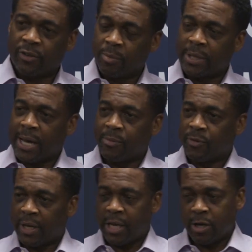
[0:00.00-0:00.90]

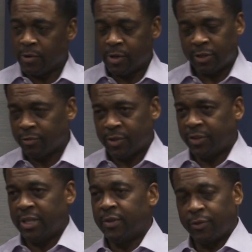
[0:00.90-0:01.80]
Sometimes the hearer doesn't
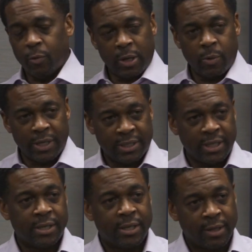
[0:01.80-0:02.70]
receive it the way we
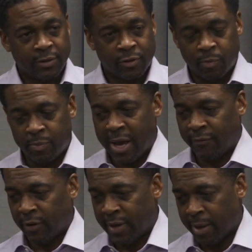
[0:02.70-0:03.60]
intended, so be
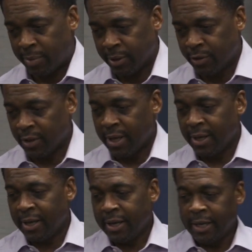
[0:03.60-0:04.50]
mindful of that, please.
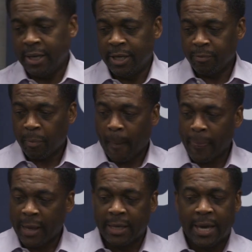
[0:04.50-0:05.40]
E,
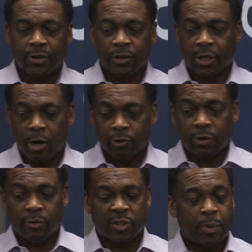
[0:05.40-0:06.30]
engage in
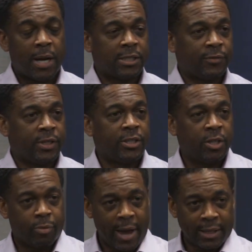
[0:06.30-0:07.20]
culturally responsive
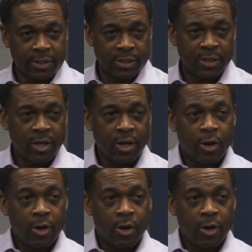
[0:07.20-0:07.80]
teaching practices.